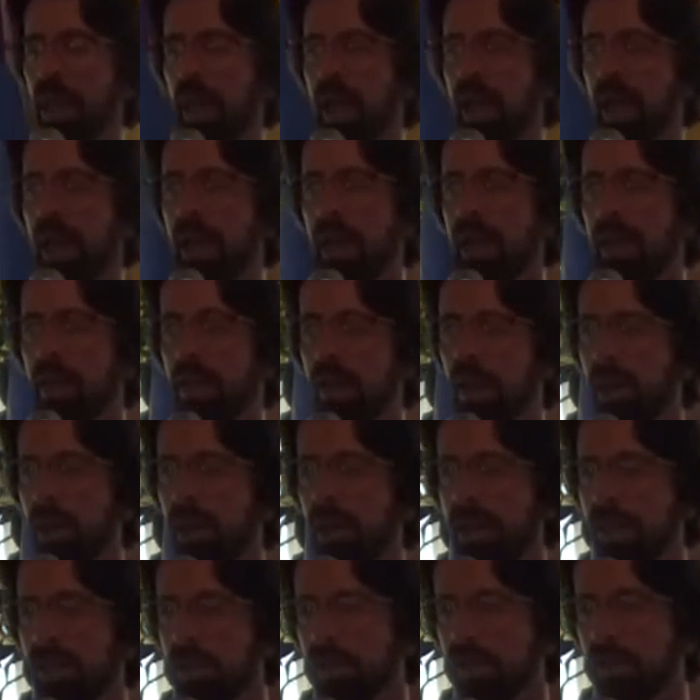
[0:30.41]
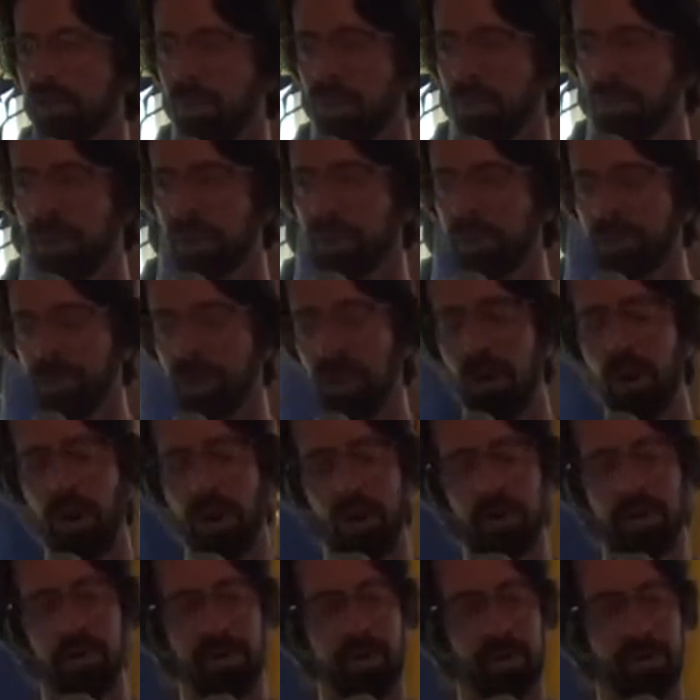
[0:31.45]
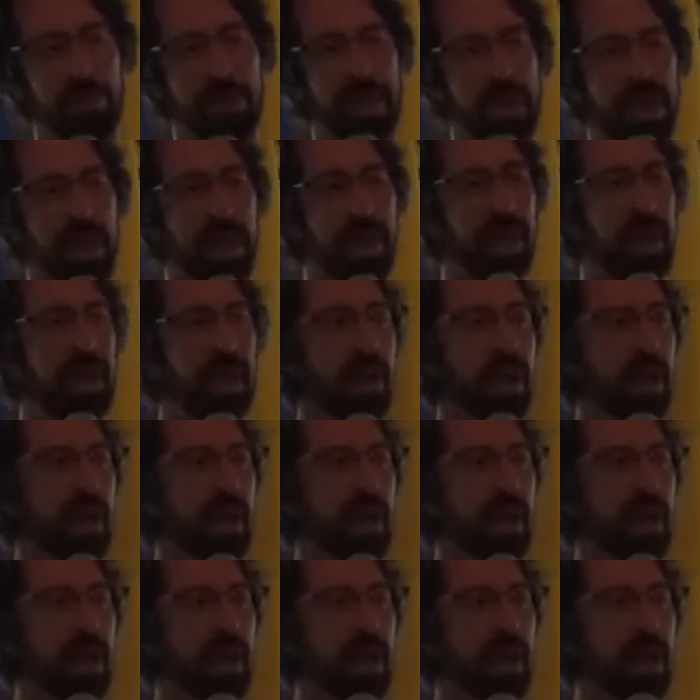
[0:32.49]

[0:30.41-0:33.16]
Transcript: and Easter morning was hard for me